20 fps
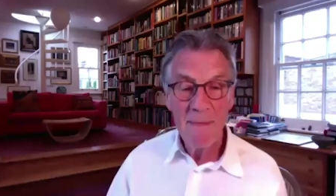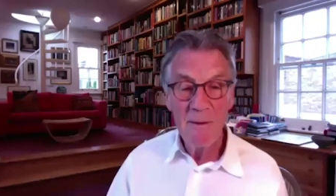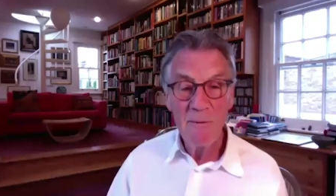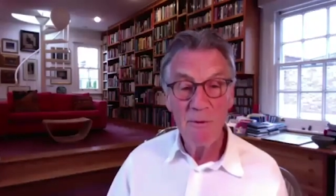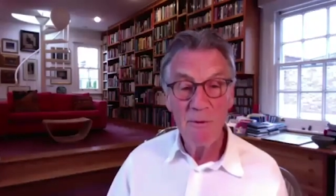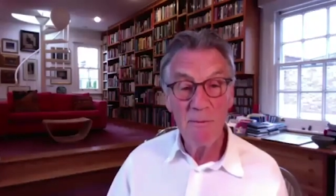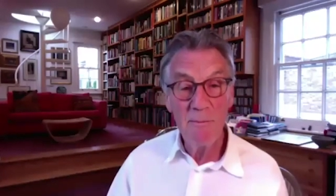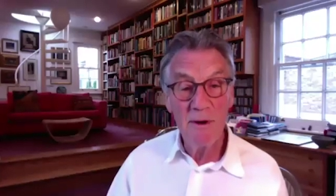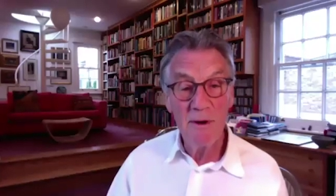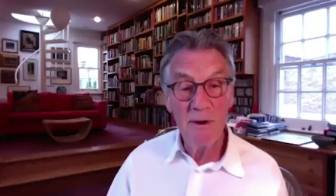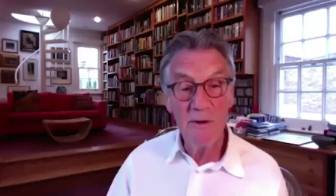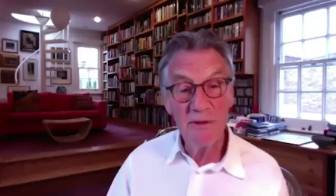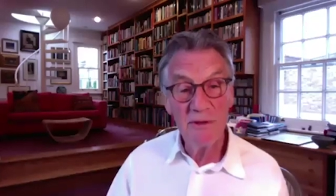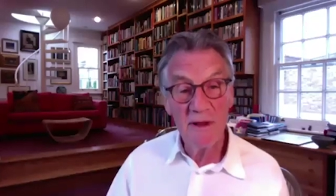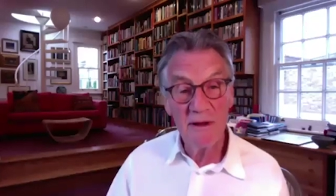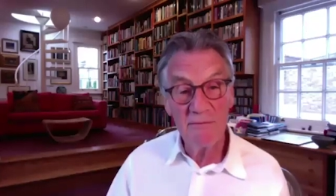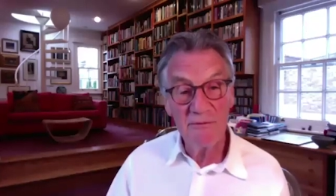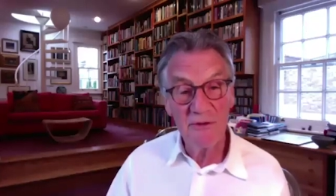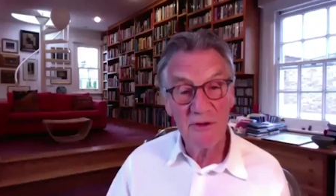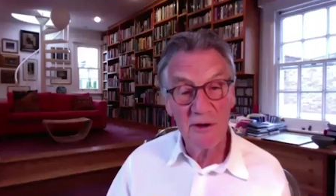We both
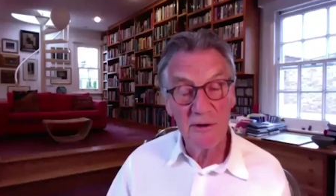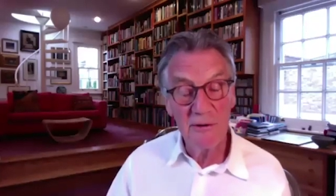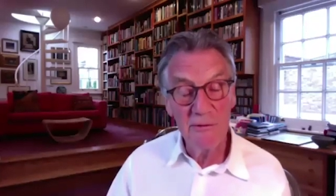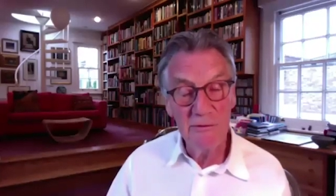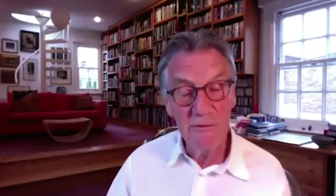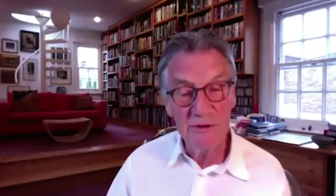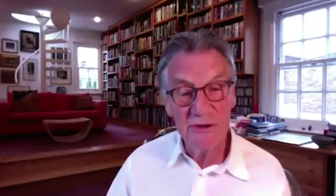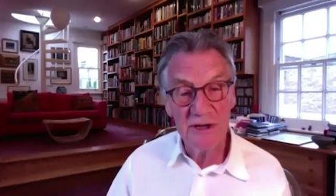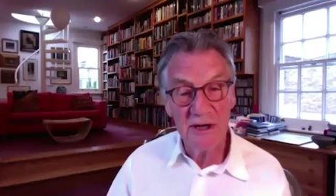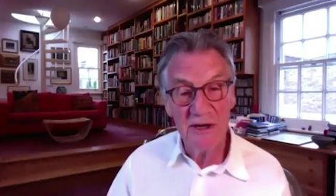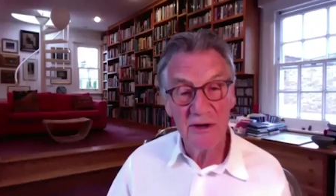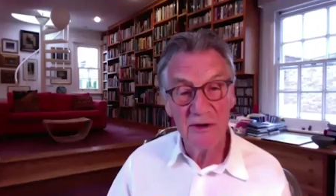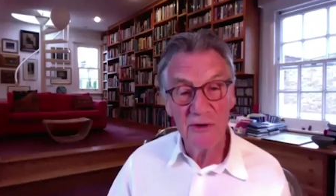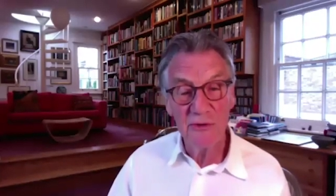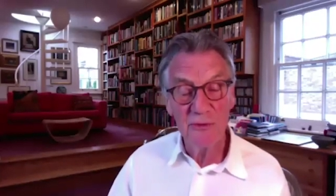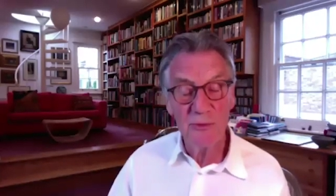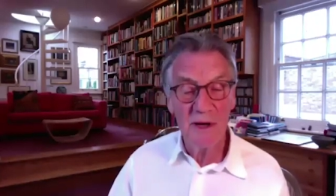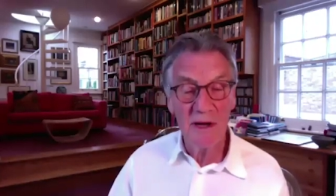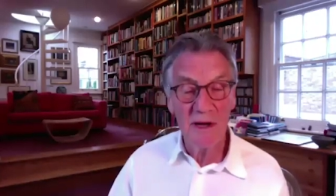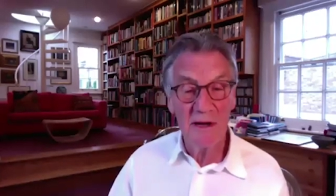loved the Goon
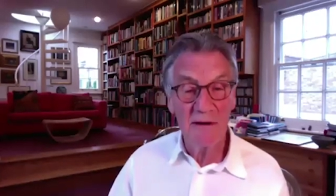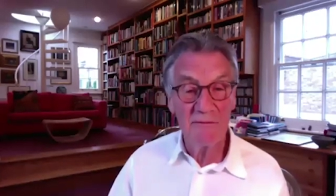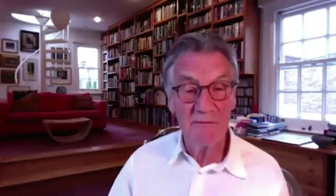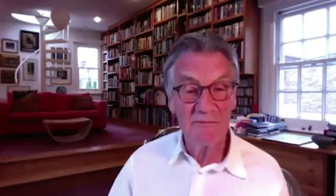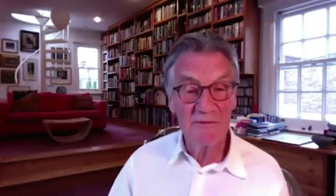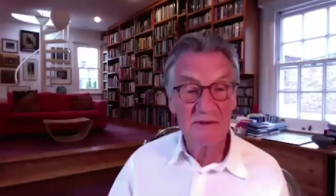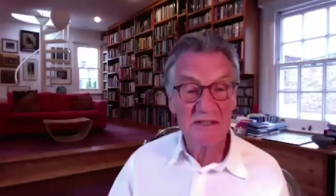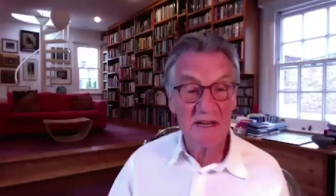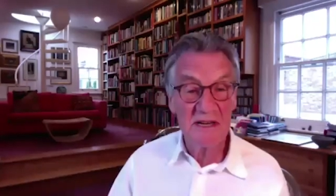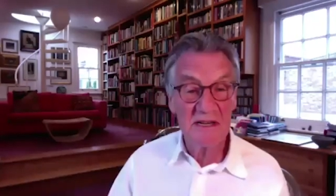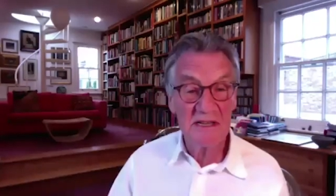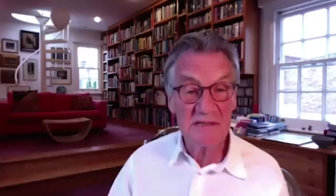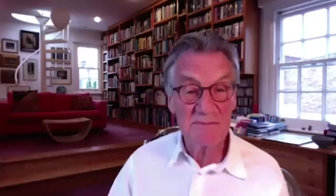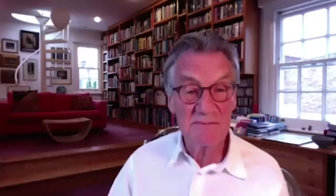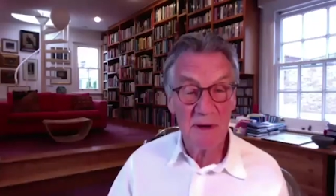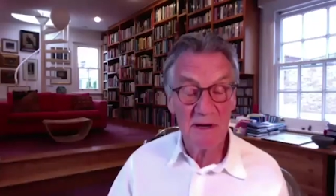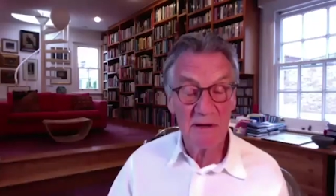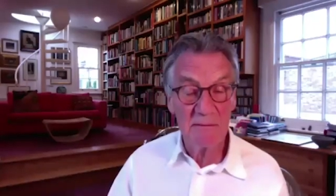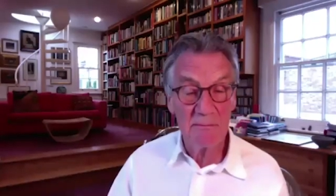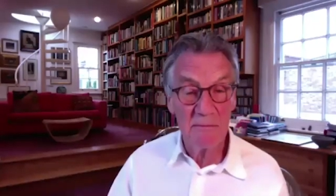shows. We loved uh,
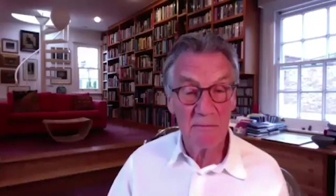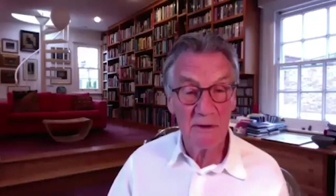Spike.